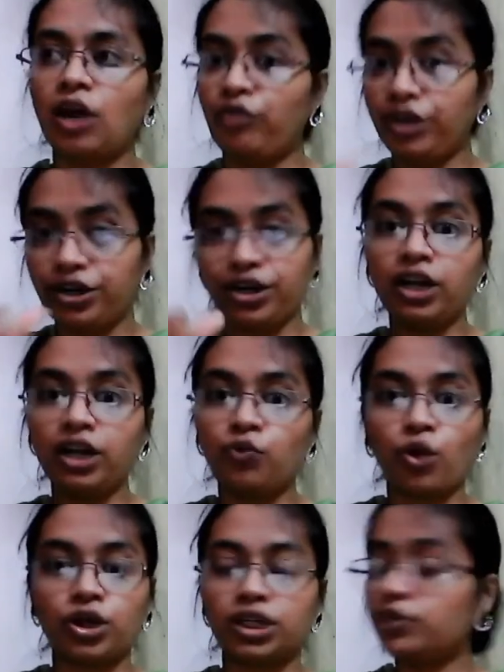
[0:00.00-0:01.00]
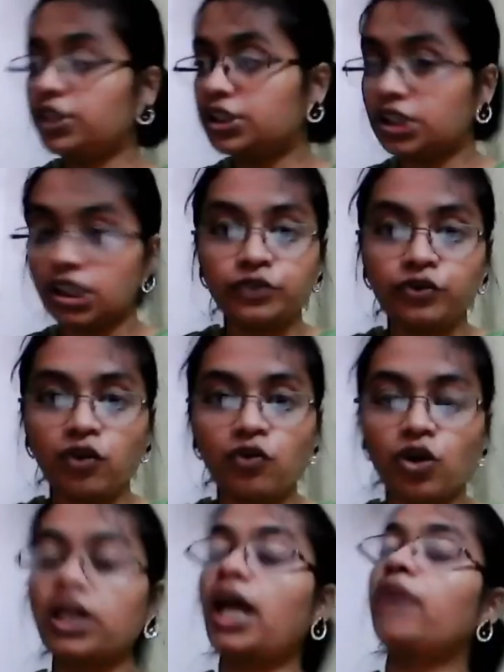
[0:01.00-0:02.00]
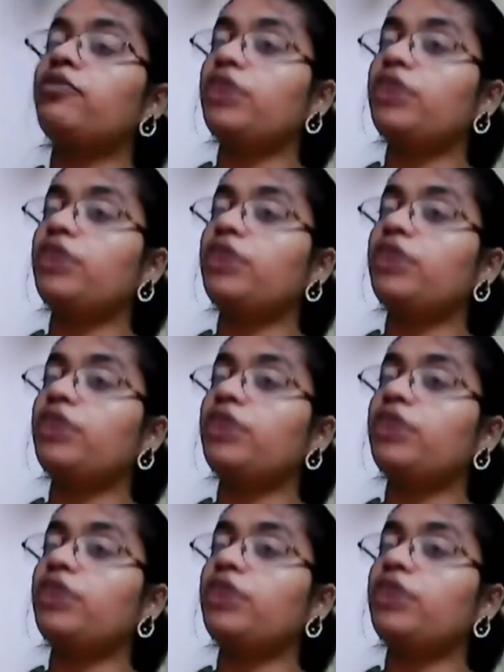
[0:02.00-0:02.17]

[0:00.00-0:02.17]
we drink water, we search for water and